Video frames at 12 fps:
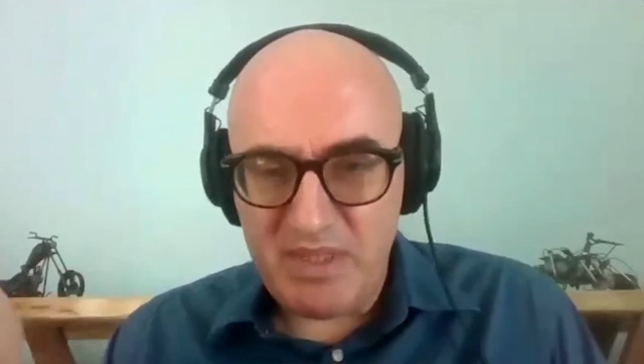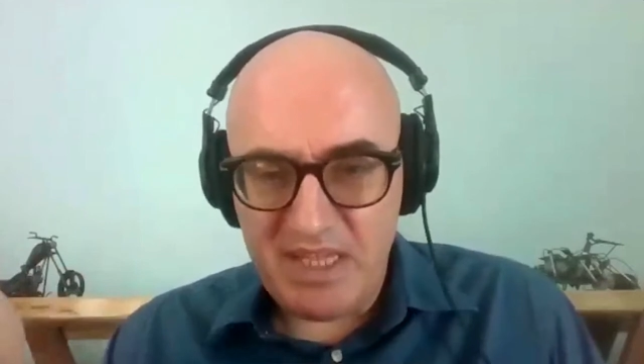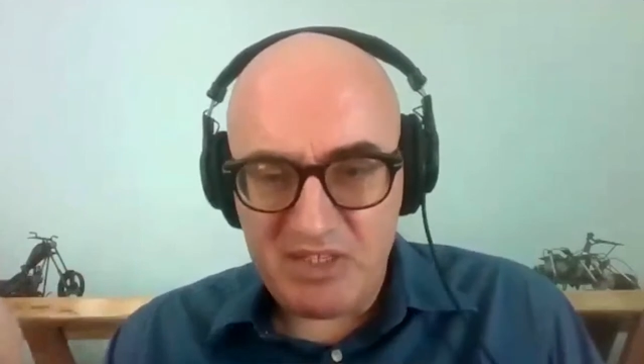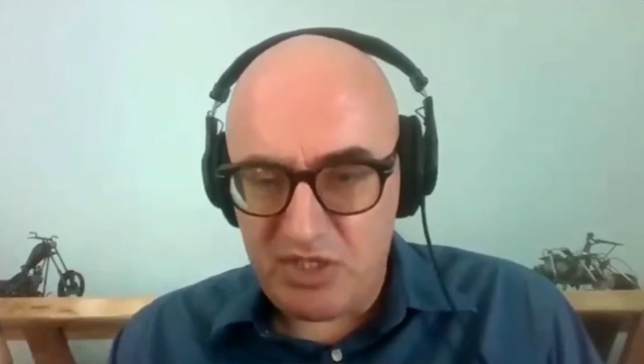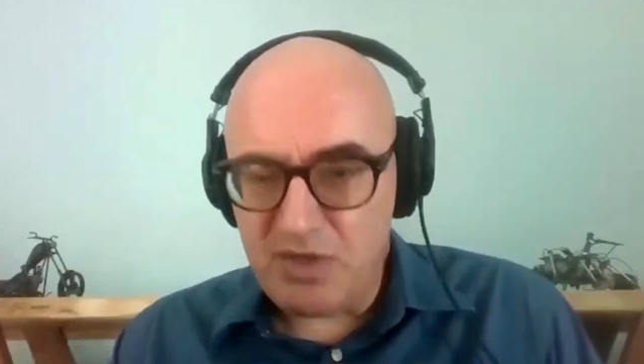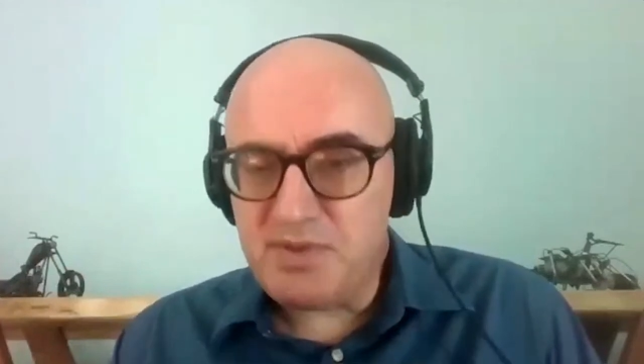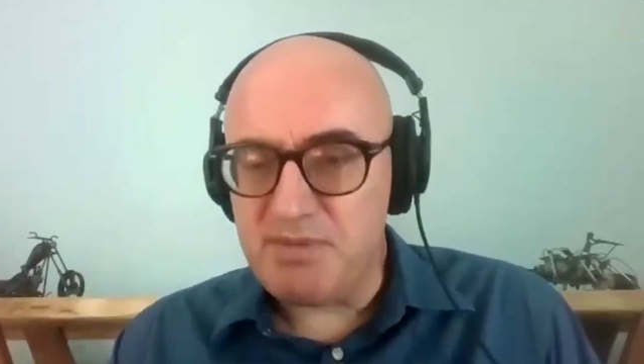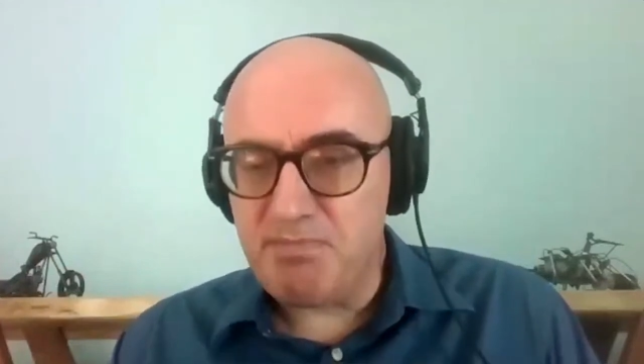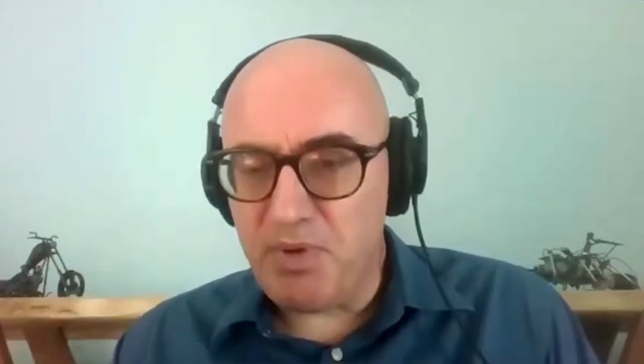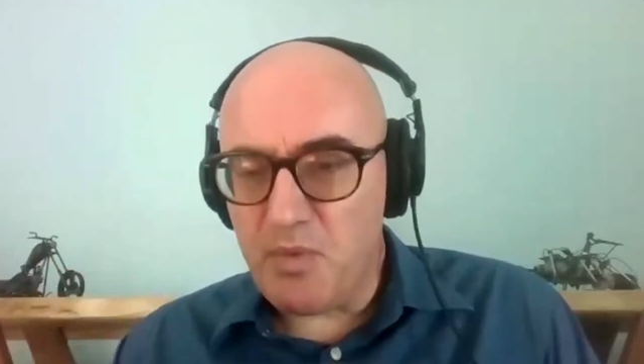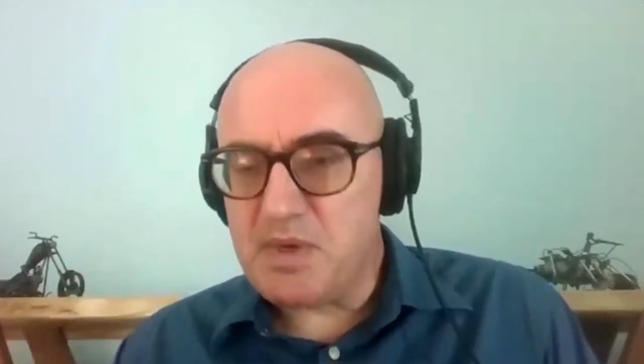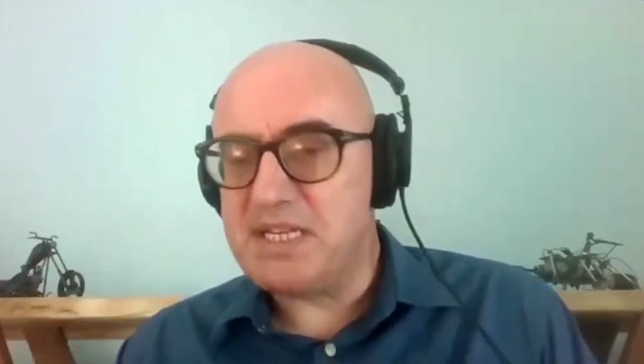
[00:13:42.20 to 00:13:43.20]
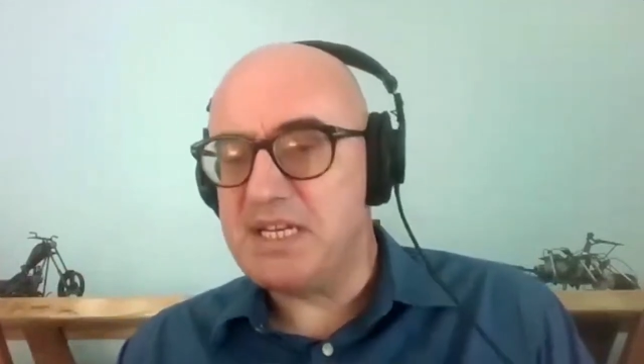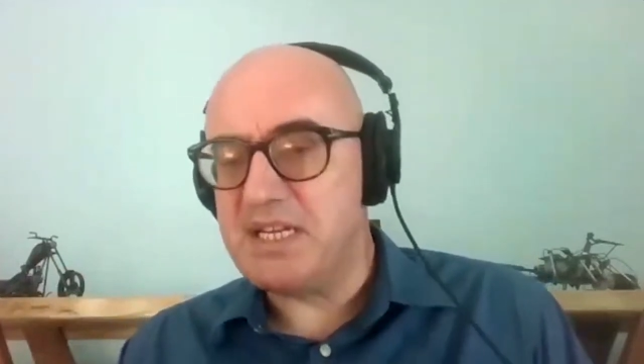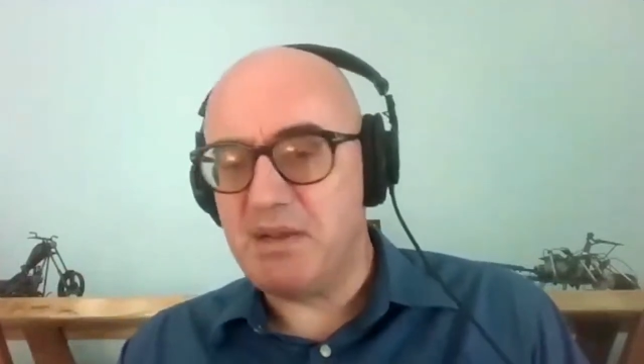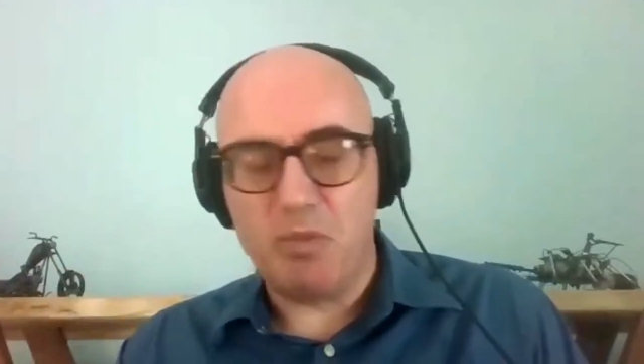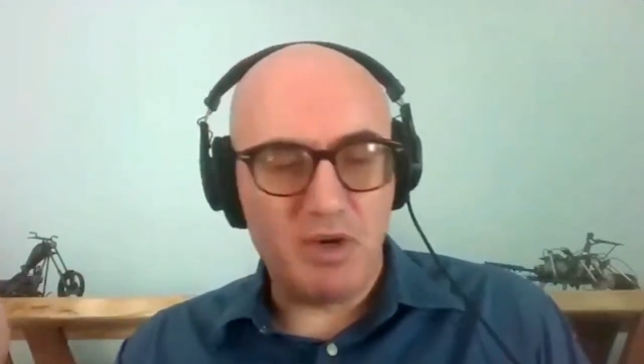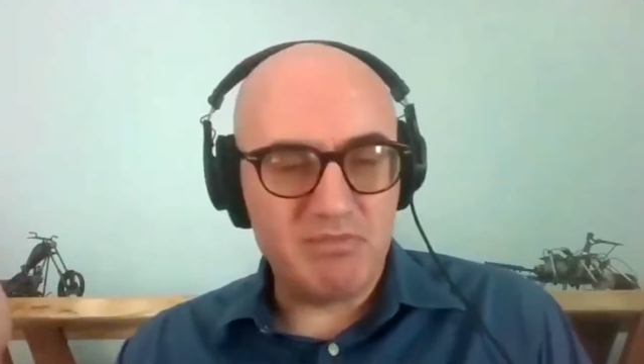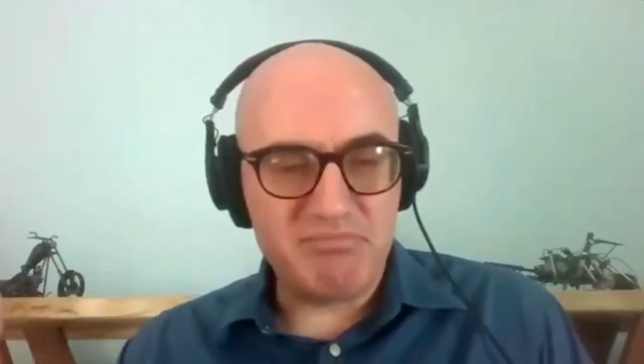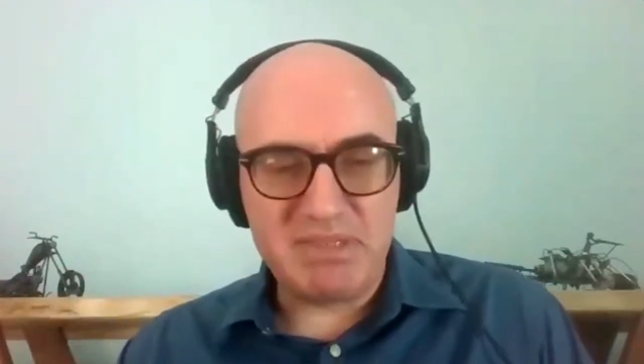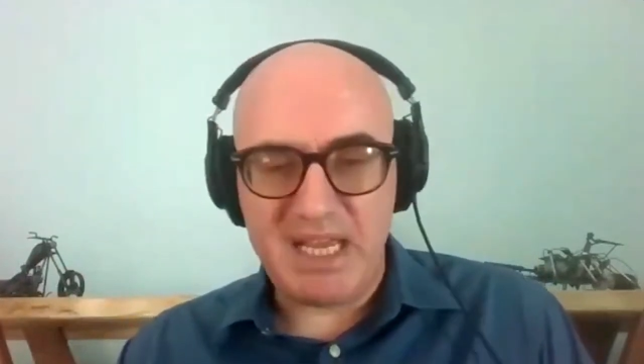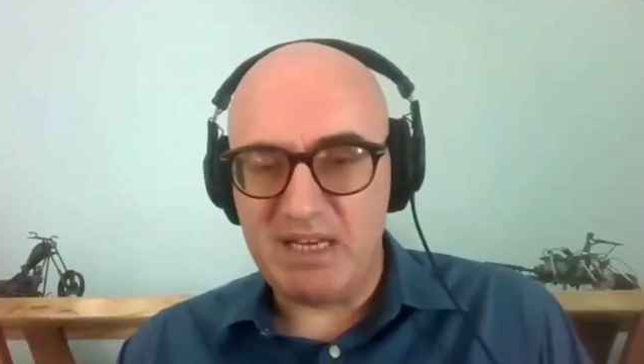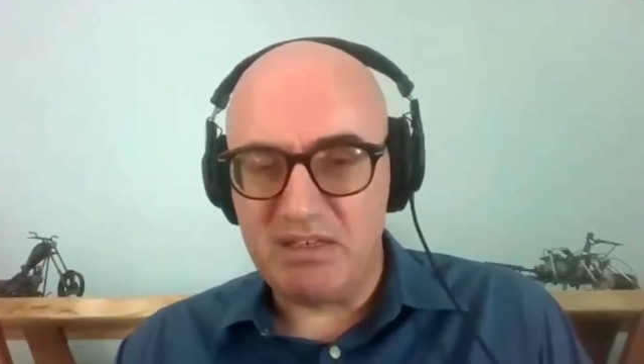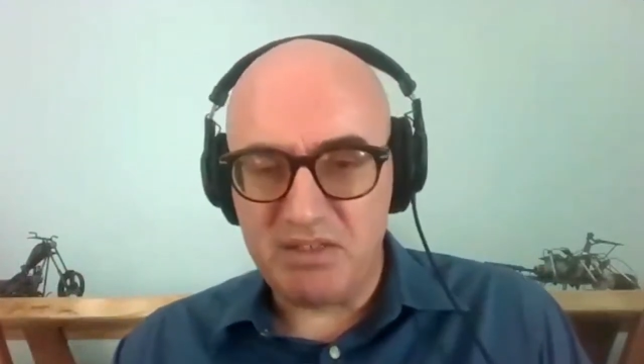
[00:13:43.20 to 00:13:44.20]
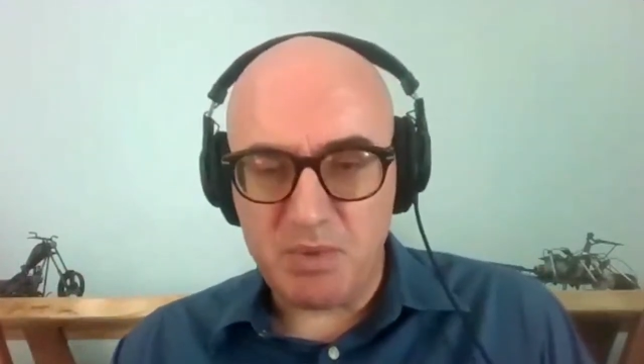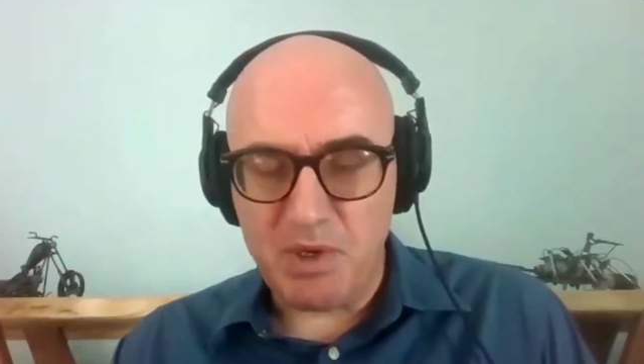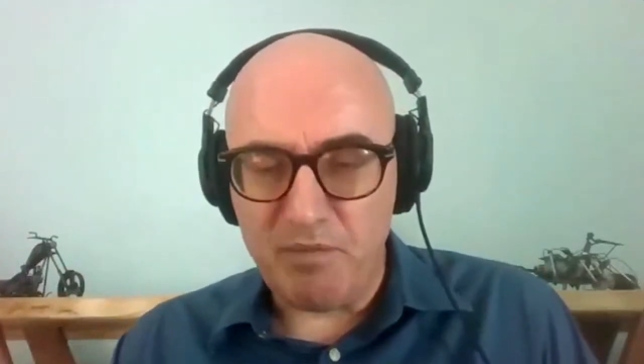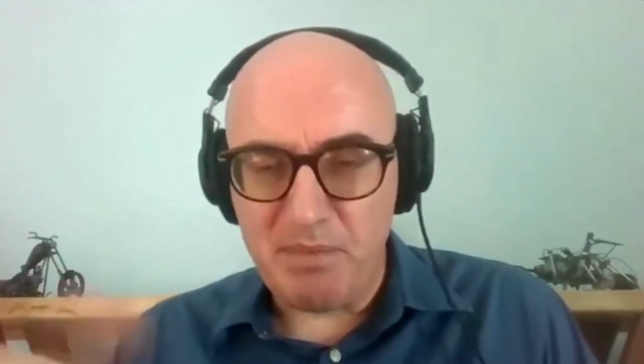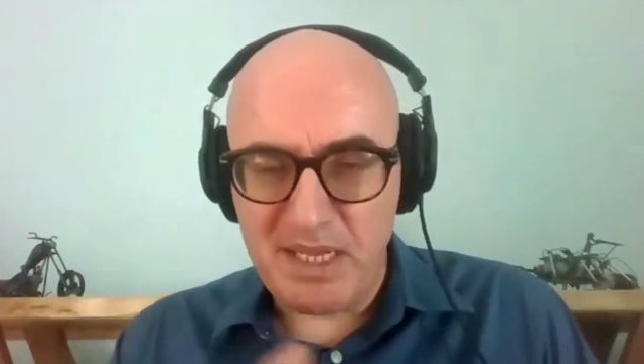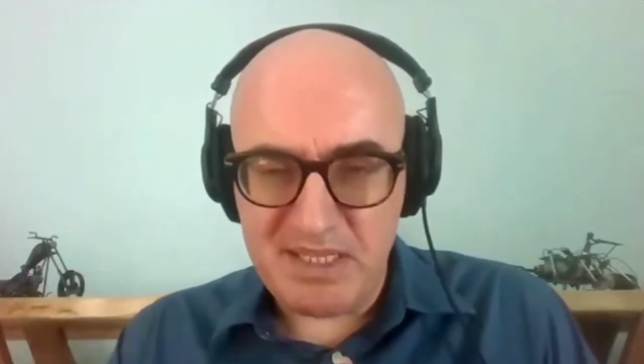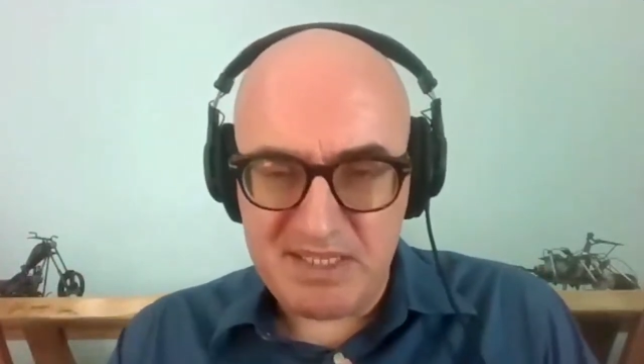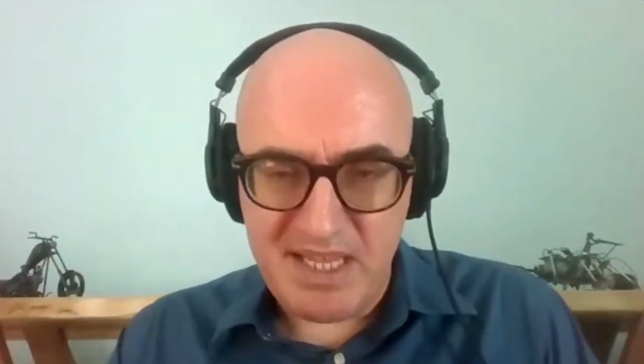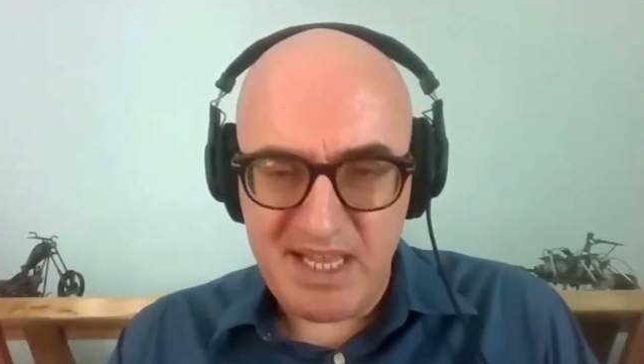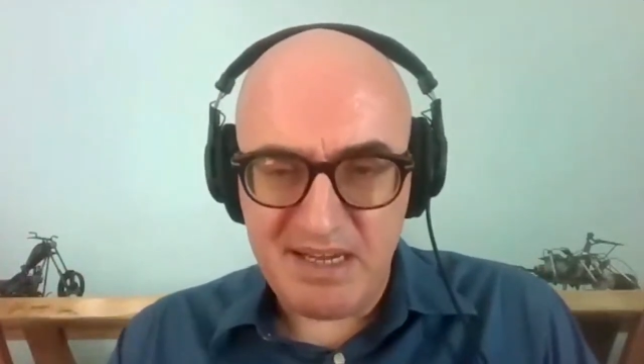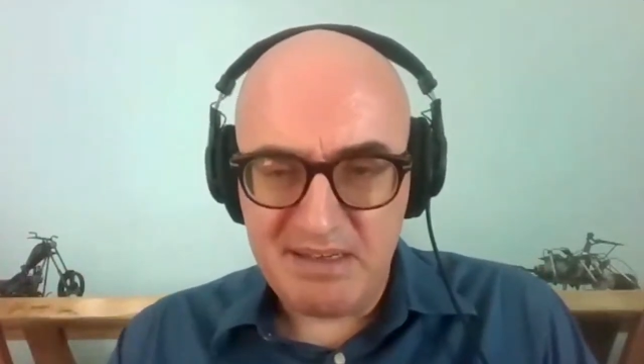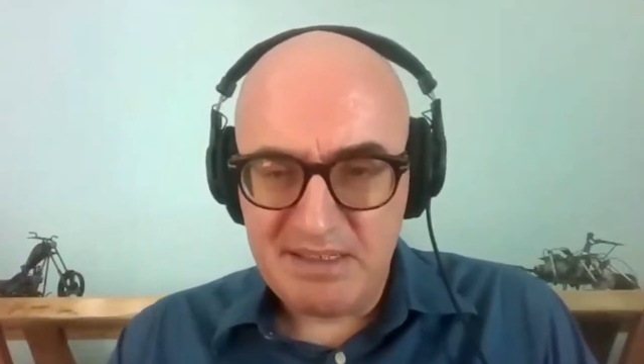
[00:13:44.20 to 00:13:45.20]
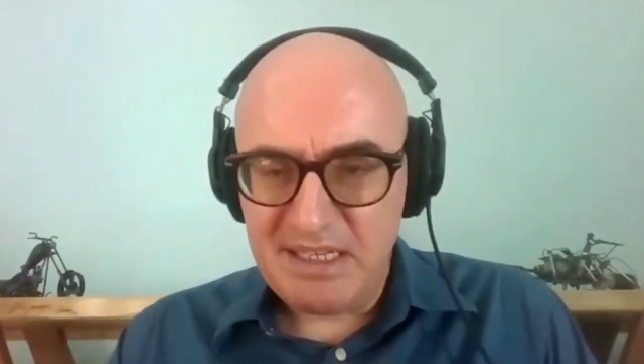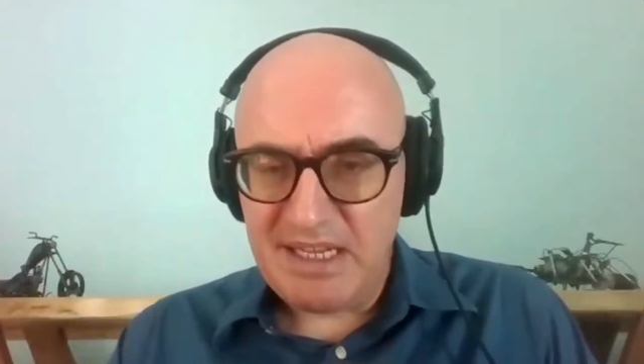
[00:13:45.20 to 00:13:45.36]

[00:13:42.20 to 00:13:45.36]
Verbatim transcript: So simple, we did it in what, 10, 12 minutes there,